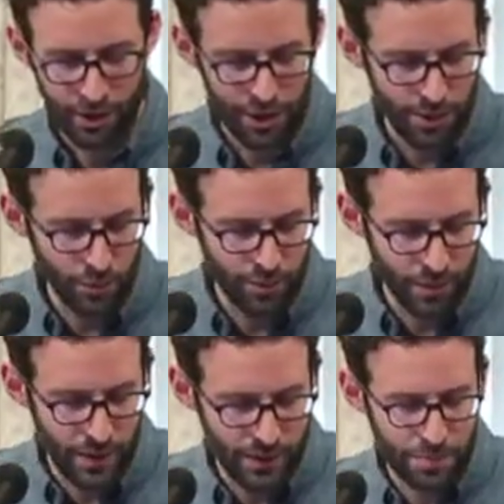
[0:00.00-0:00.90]
This
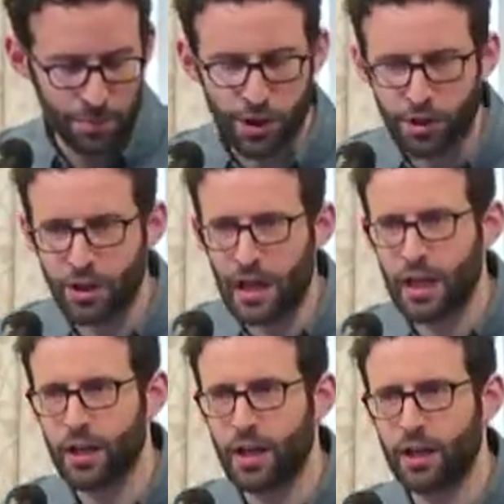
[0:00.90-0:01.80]
movement's political
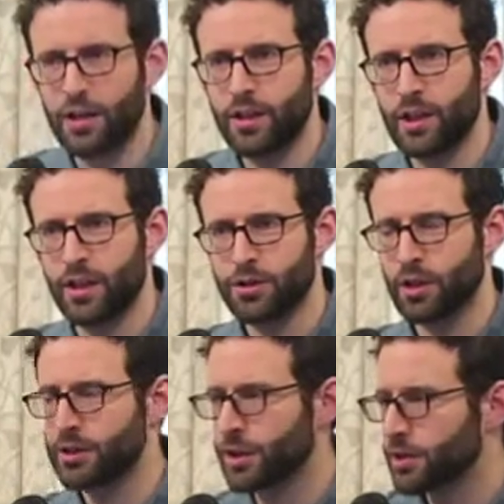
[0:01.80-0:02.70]
ally,
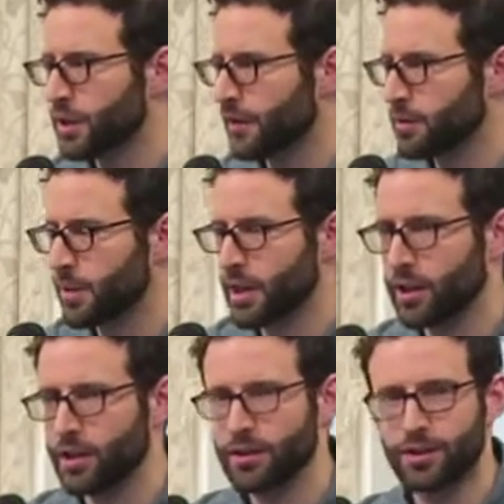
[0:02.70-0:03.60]
sort of center-left
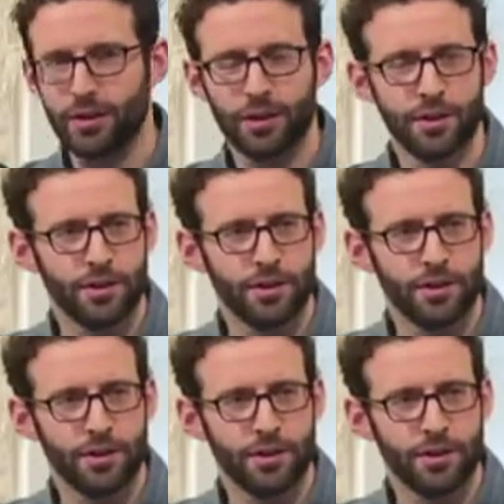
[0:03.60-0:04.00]
mayor,